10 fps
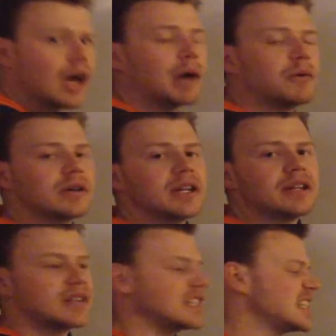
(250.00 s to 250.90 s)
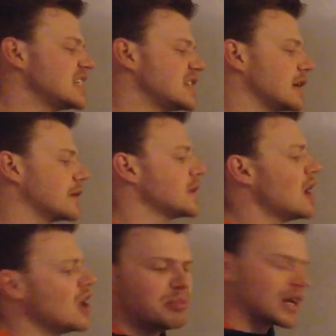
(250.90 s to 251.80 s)
I won't get into the details,
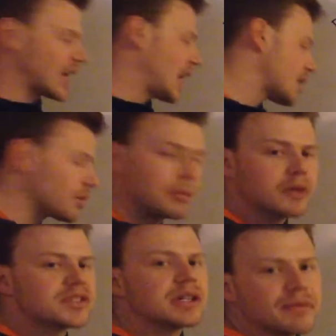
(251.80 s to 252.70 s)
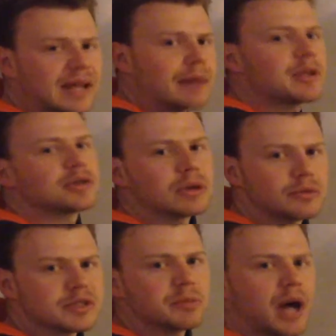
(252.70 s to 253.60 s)
but it kind of promotes an inflammatory
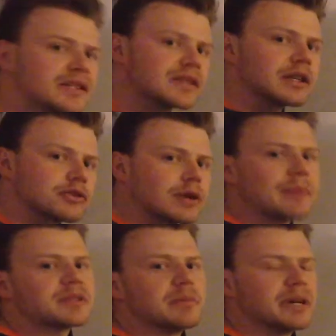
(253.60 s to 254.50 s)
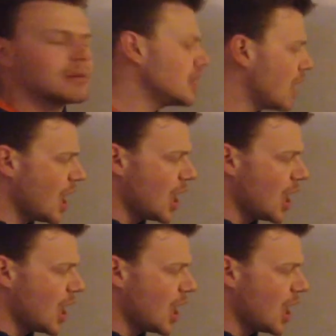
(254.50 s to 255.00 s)
response that traps the pigment.